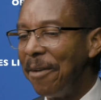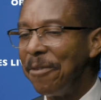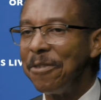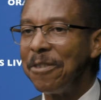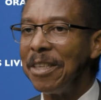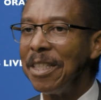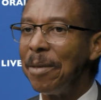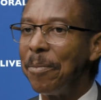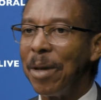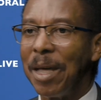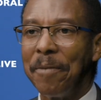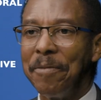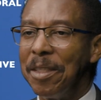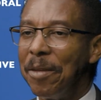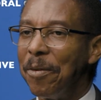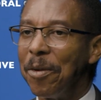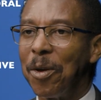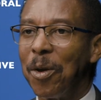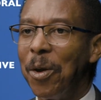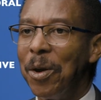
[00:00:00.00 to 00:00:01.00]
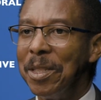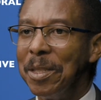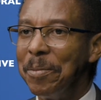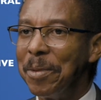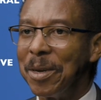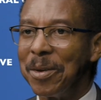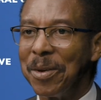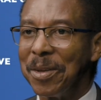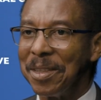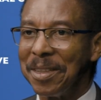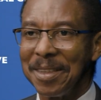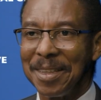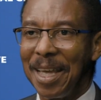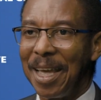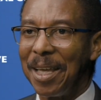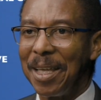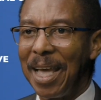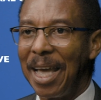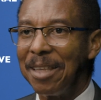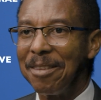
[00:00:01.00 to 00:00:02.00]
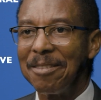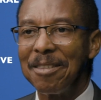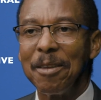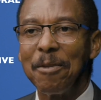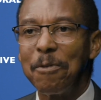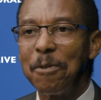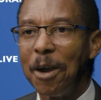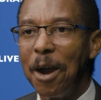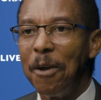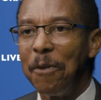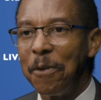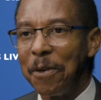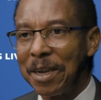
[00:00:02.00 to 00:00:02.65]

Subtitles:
seen it, but I've never gone in because I stay far from